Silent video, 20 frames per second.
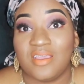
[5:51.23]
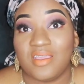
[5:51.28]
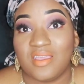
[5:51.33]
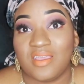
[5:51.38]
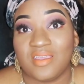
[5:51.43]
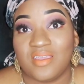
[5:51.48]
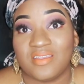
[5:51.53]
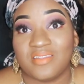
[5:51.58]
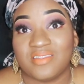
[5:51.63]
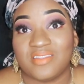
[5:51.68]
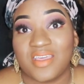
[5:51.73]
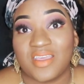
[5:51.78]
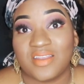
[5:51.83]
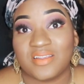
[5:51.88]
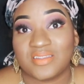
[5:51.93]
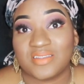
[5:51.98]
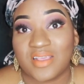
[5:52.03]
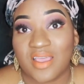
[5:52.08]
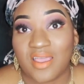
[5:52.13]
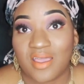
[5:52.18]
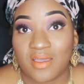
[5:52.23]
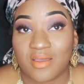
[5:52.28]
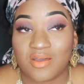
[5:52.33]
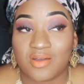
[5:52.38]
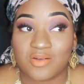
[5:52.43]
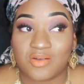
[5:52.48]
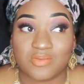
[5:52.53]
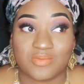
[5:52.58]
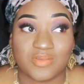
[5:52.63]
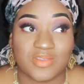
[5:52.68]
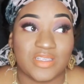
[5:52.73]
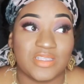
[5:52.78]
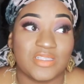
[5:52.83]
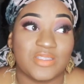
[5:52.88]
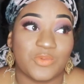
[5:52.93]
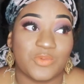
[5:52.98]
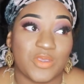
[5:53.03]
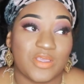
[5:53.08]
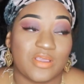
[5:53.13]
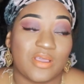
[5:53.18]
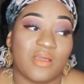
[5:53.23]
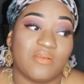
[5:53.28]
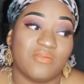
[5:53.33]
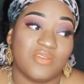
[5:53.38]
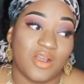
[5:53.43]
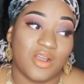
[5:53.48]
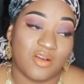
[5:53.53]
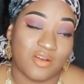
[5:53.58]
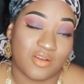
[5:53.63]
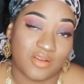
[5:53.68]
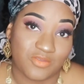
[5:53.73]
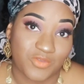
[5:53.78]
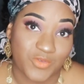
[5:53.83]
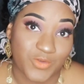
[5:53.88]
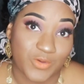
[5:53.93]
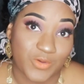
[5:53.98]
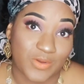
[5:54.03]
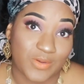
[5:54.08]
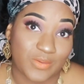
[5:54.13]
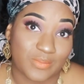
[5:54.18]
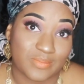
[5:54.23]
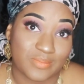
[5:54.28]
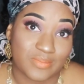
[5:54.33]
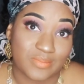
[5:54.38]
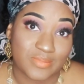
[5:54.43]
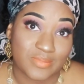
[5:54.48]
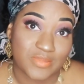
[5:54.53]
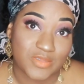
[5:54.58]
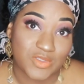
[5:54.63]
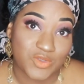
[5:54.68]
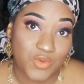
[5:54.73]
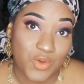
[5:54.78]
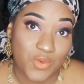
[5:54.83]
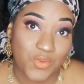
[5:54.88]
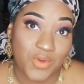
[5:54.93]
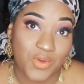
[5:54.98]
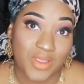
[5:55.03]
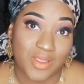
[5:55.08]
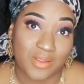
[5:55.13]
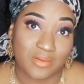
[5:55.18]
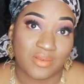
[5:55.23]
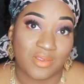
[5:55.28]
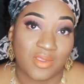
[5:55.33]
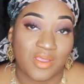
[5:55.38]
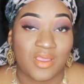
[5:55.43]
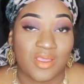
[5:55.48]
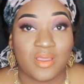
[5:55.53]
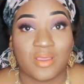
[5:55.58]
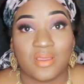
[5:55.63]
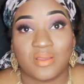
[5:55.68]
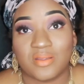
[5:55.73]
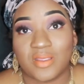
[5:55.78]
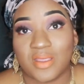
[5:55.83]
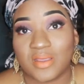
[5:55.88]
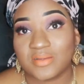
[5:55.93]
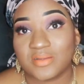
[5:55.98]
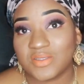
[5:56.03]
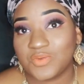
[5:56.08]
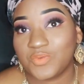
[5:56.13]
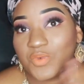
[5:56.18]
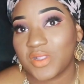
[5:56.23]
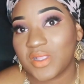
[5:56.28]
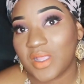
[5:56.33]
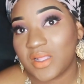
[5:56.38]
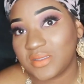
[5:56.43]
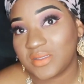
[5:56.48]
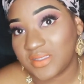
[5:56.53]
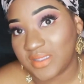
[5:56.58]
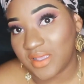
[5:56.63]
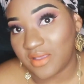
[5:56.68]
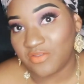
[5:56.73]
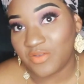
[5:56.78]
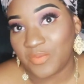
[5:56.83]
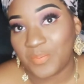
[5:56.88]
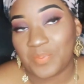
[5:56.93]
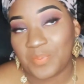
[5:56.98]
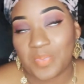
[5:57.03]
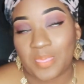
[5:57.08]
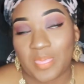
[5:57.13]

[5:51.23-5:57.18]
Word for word: And that is how this week I've gone from two oh one down to one ninety-seven.